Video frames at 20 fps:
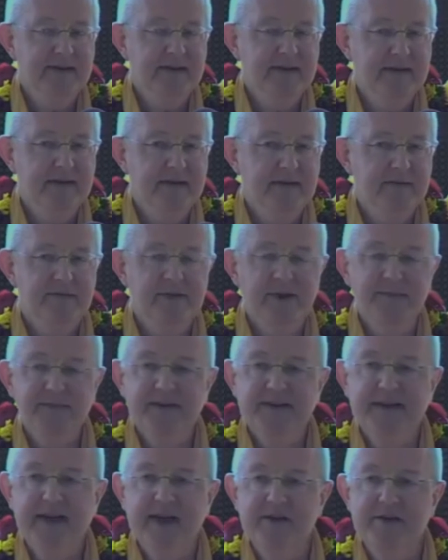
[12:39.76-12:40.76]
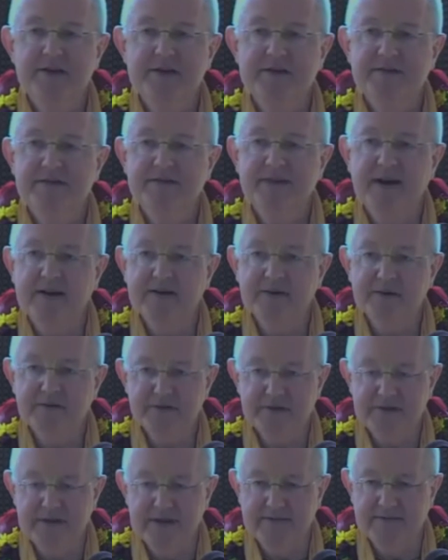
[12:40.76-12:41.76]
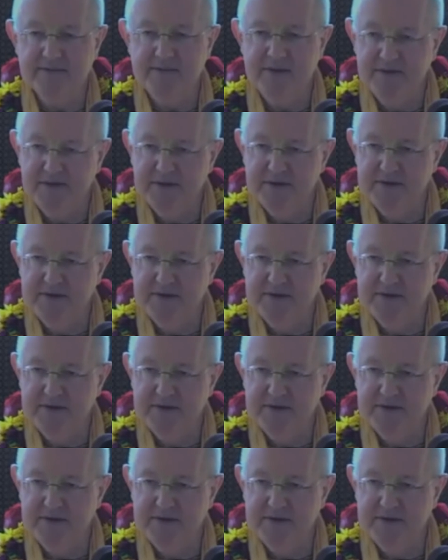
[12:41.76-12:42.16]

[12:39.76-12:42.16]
reputation follows them. You've heard that